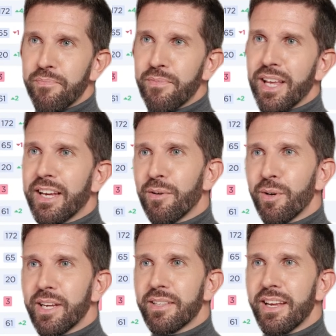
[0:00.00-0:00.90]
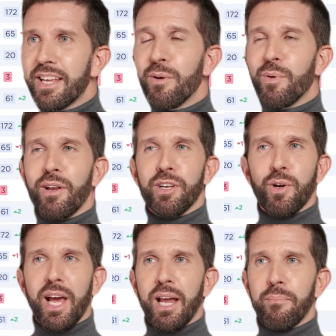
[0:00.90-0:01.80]
Take a look at the keywords
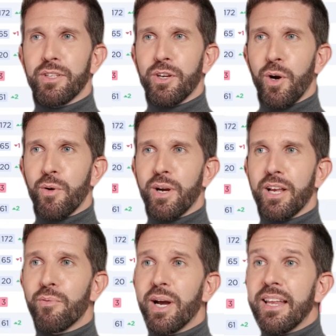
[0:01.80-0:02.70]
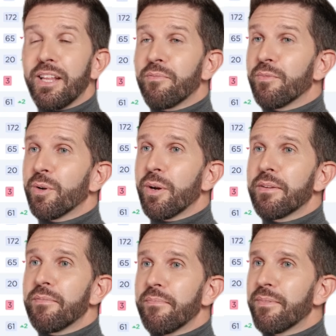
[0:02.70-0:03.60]
your app is already ranking for.
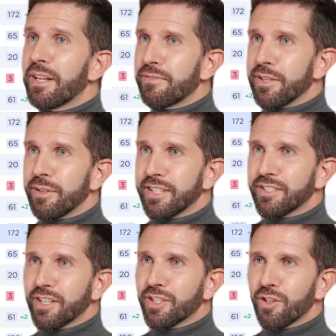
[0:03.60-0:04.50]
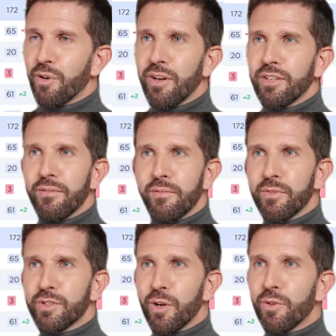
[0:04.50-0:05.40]
If the list is short,
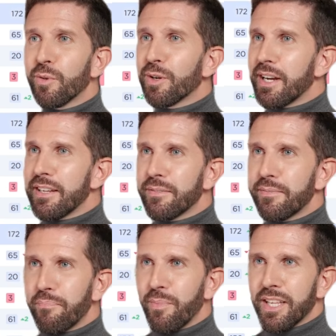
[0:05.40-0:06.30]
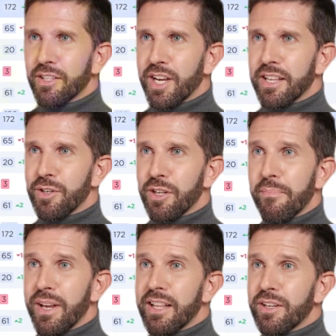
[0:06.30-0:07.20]
don't worry. We can check your
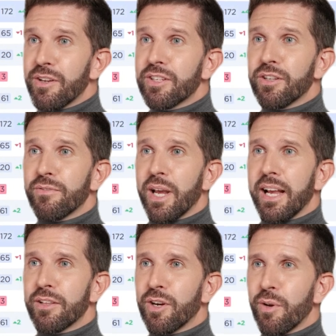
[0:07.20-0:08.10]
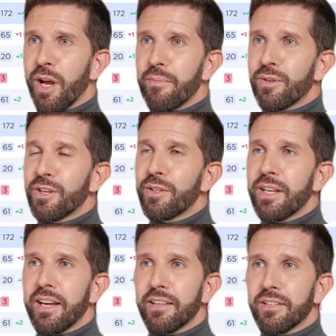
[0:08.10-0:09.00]
competitors to find new
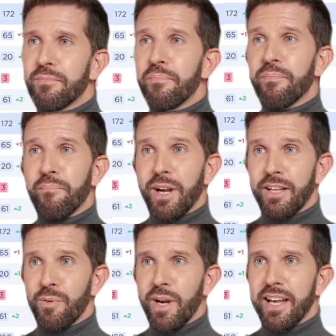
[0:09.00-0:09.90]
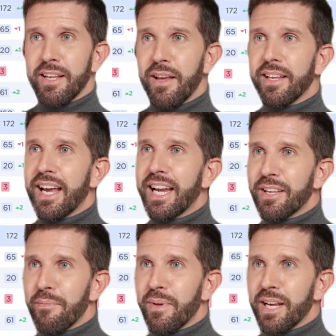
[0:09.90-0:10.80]
opportunities. By the way, let's add
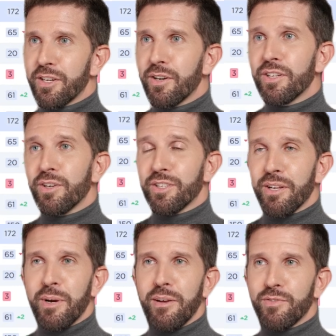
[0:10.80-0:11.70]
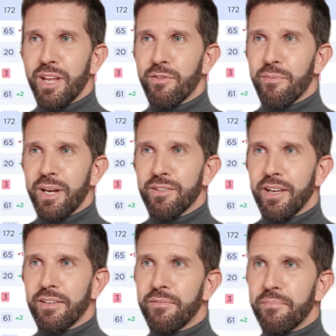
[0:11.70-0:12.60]
competitors using my favorite
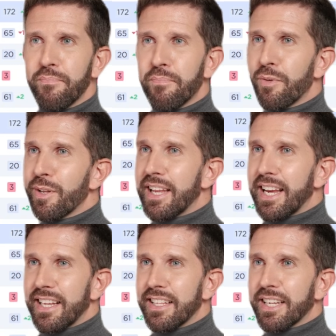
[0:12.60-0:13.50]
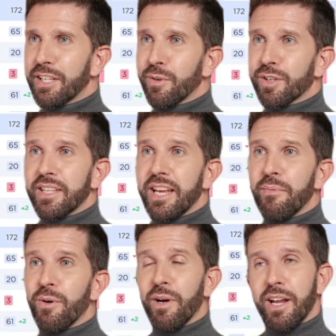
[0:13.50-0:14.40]
method. Look at any keyword
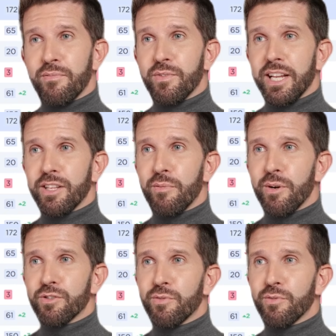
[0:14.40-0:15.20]
table and find your most